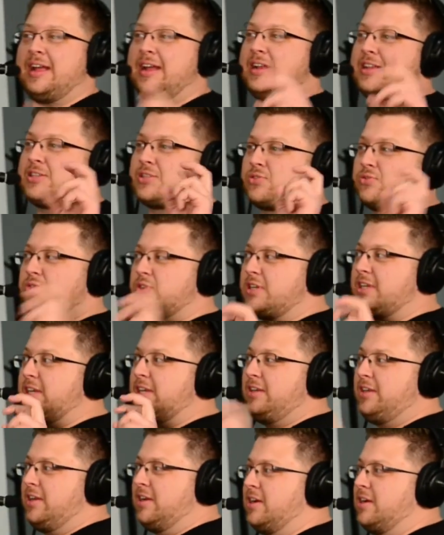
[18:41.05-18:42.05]
in his
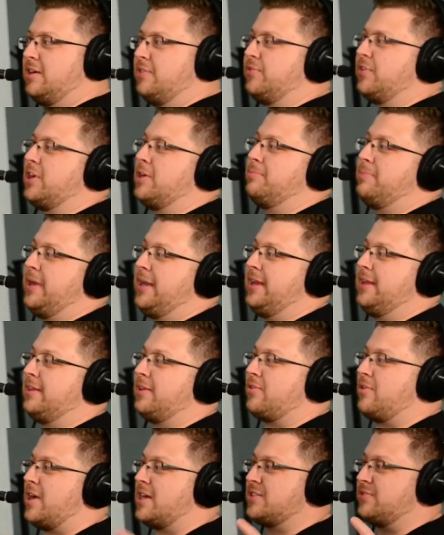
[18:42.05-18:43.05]
rookie year for competing in
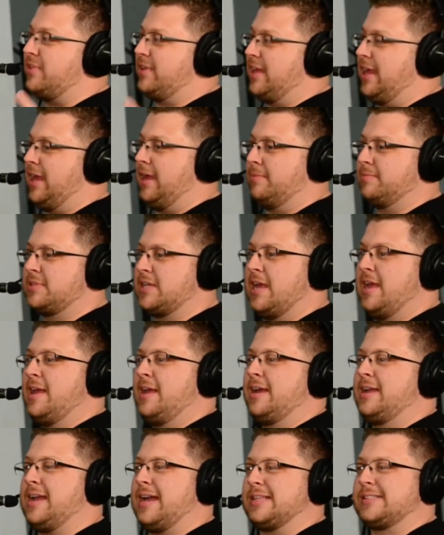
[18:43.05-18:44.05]
the CrossFit Games,
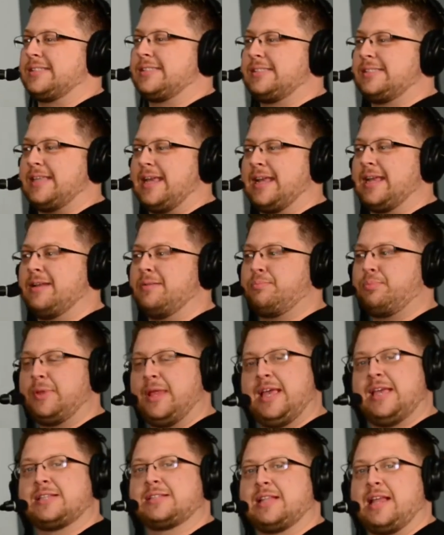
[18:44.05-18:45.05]
got second
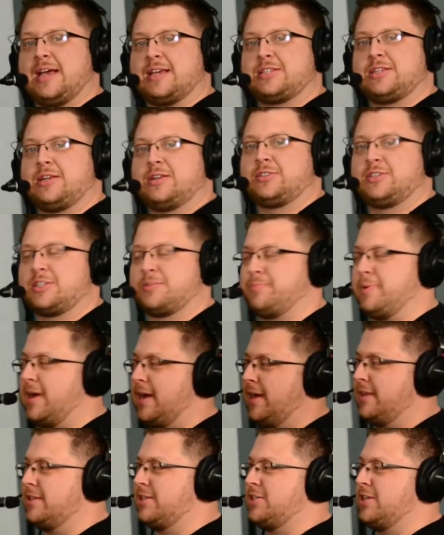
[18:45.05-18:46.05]
place last year just
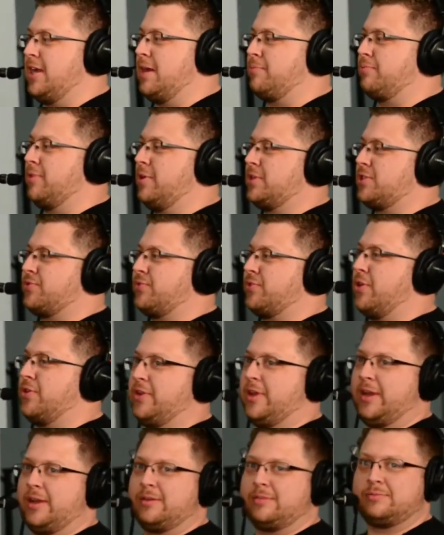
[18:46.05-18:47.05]
behind the champ, Rich Froning.